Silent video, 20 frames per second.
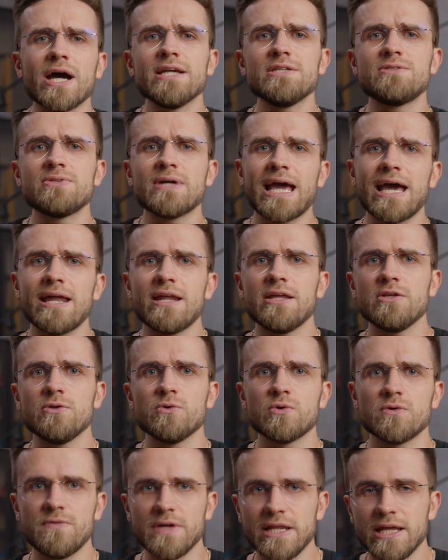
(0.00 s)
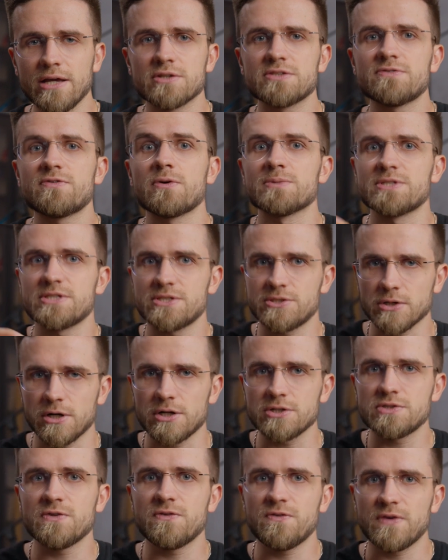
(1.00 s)
try to edit your videos from
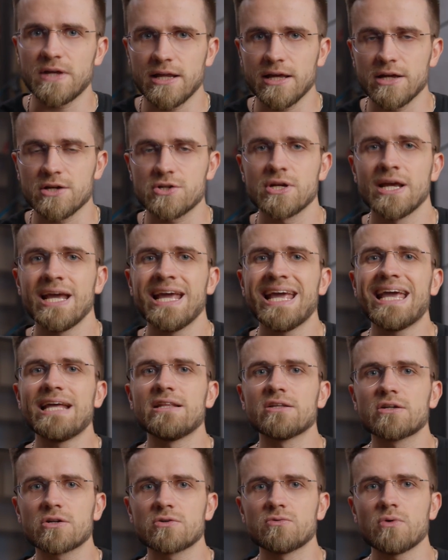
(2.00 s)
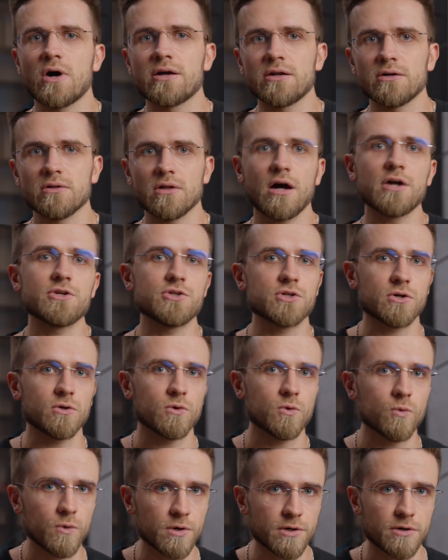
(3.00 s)
start to finish in
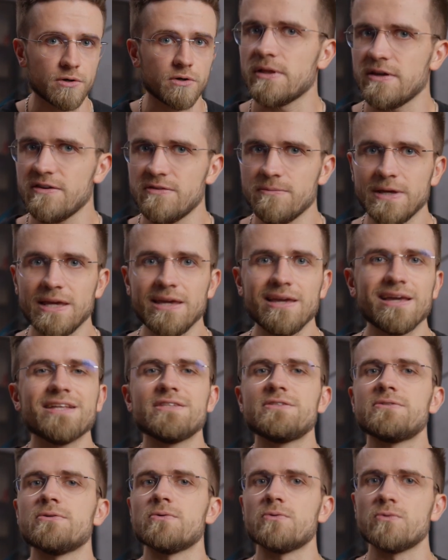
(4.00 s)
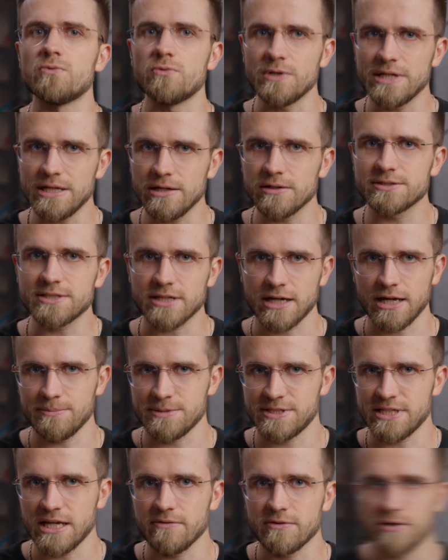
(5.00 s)
chronological order. Leave me, it's a real time
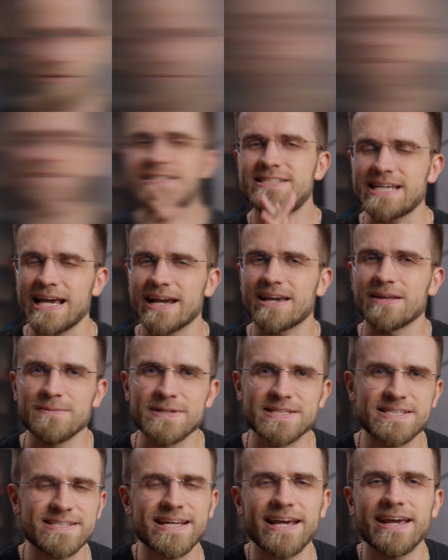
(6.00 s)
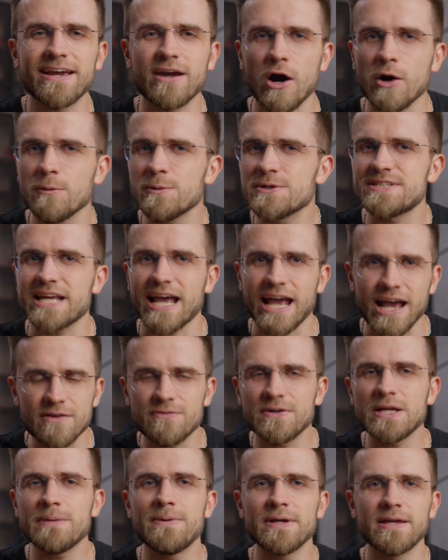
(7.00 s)
saver. The second mistake almost
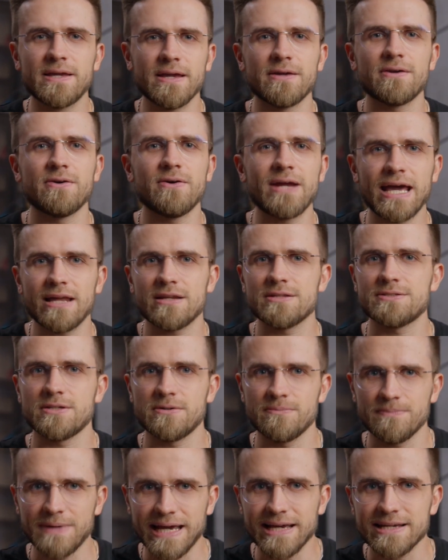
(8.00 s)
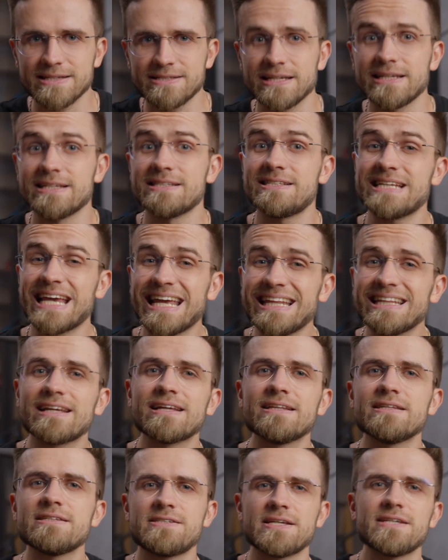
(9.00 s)
every beginner editor makes is
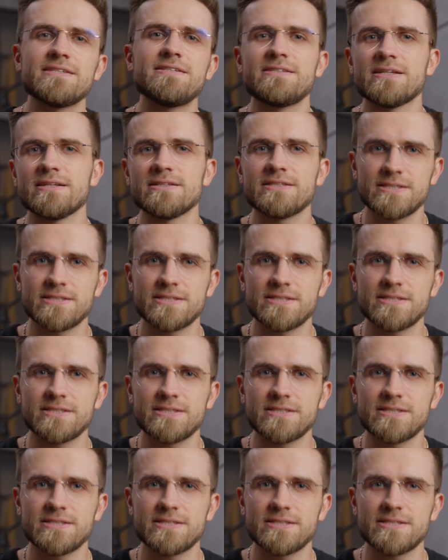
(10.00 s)
inconsistent